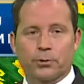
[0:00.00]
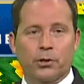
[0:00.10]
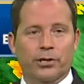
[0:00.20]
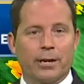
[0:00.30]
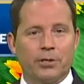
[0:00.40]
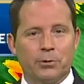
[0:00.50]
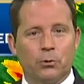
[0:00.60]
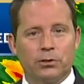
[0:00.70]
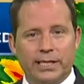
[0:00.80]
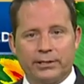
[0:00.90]
programming. But
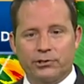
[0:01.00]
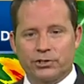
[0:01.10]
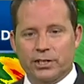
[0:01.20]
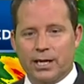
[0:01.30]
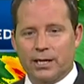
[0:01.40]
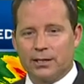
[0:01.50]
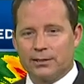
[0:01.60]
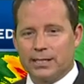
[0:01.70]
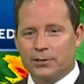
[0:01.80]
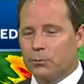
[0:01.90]
we'll take just a,
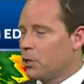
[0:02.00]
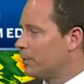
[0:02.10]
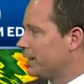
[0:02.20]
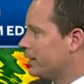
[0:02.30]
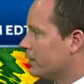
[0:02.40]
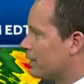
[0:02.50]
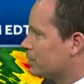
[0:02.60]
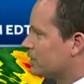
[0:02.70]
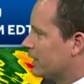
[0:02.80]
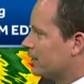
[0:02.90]
another moment here. I
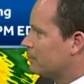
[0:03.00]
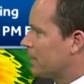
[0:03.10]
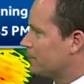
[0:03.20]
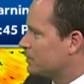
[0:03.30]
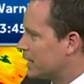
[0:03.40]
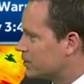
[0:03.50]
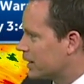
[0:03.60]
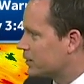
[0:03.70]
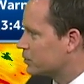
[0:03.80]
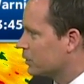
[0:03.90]
would say in about ten
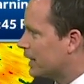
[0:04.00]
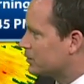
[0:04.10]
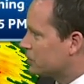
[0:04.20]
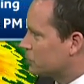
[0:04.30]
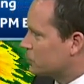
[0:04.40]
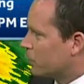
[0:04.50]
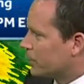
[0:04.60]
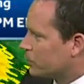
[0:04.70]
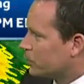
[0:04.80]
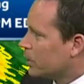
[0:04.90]
seconds or less, this is
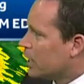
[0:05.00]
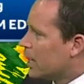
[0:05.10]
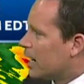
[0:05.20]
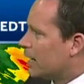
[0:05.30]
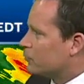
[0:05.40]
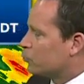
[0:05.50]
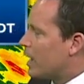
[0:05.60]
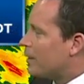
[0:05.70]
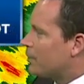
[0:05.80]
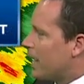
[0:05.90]
going to uh,
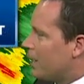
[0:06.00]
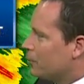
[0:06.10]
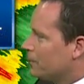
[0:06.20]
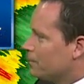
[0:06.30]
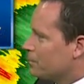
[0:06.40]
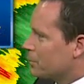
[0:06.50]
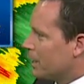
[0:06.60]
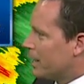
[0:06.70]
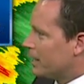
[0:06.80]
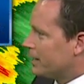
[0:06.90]
drop out,
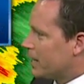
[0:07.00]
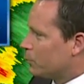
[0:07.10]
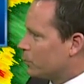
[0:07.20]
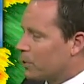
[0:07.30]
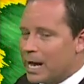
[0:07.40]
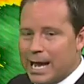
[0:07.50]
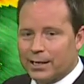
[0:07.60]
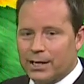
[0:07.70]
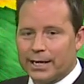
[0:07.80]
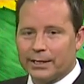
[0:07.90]
and then we will
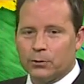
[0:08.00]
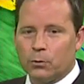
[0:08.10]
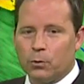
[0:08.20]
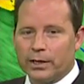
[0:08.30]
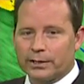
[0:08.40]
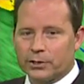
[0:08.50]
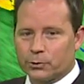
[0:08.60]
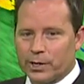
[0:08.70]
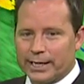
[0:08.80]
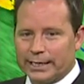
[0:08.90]
highlight what the
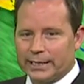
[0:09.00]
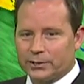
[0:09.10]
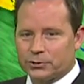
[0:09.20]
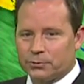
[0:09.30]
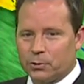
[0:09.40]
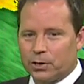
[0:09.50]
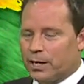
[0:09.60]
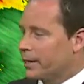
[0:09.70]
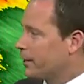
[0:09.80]
threat is for our